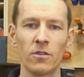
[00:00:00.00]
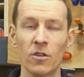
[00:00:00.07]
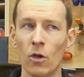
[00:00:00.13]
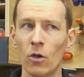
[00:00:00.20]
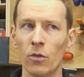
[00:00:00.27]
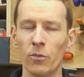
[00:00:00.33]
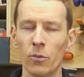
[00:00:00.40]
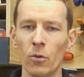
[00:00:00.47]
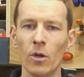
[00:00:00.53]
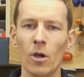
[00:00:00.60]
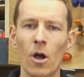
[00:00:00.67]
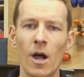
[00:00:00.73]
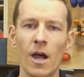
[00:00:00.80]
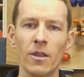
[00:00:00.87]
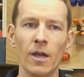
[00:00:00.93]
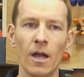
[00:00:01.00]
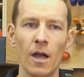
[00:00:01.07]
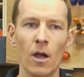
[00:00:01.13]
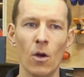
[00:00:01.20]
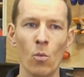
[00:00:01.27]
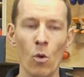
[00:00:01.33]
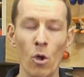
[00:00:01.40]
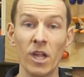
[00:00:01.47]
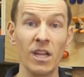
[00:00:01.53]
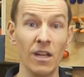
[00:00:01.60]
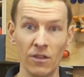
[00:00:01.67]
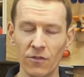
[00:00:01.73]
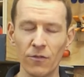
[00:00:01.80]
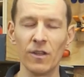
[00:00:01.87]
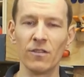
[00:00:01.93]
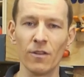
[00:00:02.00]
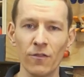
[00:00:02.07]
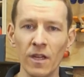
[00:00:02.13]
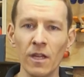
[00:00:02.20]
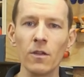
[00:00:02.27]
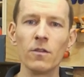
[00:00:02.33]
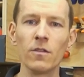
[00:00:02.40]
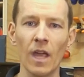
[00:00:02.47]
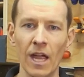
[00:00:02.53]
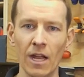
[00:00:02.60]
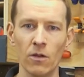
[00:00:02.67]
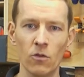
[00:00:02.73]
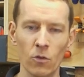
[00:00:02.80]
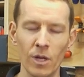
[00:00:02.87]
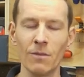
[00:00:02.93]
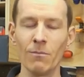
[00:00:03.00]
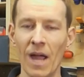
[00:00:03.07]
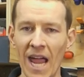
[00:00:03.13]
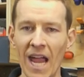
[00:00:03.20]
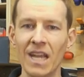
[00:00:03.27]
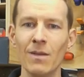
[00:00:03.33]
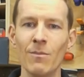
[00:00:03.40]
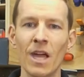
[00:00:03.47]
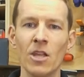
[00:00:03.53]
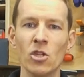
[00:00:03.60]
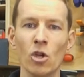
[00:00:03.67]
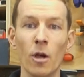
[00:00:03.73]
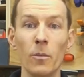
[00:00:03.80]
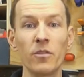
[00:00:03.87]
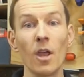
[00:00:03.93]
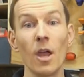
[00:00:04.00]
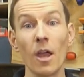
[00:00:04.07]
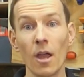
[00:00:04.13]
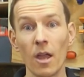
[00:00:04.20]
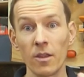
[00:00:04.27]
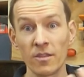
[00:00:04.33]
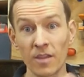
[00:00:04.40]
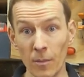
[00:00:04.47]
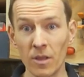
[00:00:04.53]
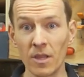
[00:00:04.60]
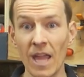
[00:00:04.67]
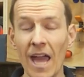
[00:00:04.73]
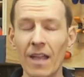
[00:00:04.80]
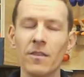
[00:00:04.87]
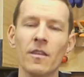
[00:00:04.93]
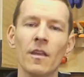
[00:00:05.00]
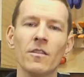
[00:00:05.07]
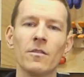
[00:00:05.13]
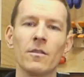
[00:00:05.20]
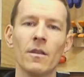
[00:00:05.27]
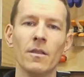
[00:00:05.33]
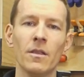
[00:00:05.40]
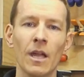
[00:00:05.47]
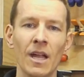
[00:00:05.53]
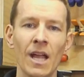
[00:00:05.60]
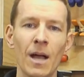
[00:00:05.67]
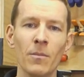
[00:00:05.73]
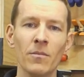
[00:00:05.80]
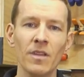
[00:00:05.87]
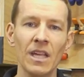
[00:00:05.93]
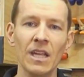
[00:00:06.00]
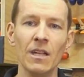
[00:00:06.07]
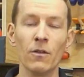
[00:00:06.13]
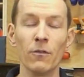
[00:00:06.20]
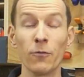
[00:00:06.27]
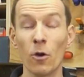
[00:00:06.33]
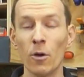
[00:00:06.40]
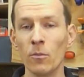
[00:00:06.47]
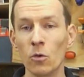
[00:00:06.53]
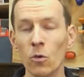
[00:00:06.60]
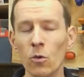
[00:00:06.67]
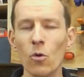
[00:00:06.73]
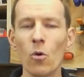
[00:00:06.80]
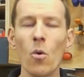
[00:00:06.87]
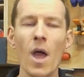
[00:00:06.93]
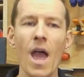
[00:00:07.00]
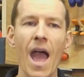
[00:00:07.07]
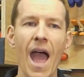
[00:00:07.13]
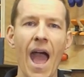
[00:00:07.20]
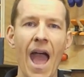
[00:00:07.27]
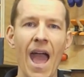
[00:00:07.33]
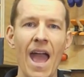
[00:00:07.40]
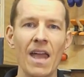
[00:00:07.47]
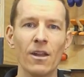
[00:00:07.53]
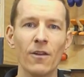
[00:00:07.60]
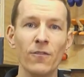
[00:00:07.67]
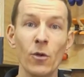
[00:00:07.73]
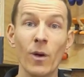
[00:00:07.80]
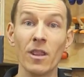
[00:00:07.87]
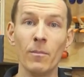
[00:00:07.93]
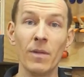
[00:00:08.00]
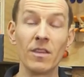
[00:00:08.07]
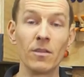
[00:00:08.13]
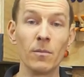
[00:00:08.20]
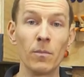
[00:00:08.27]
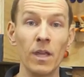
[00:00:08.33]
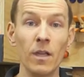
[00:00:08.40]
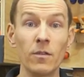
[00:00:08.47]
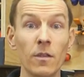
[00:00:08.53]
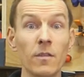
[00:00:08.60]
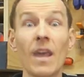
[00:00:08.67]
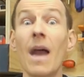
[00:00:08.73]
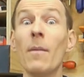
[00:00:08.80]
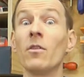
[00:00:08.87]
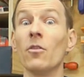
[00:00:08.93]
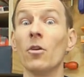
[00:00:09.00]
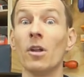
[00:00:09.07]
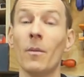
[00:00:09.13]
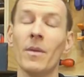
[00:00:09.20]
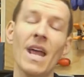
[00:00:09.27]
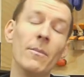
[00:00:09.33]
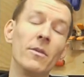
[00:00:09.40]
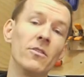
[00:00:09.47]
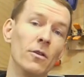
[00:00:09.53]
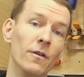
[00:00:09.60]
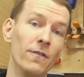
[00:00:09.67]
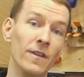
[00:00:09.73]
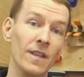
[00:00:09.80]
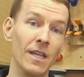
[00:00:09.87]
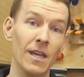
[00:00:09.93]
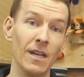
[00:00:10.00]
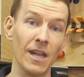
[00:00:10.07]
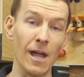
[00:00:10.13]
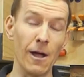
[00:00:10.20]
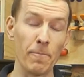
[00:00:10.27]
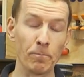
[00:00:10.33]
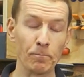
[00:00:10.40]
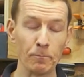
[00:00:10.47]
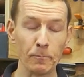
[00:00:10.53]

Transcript: So through either working as Fixit Fingers and doing my handyman jobs, some of the AdSense that comes in from Google, and a few other bits and pieces, Amazon. I'm an Amazon affiliate now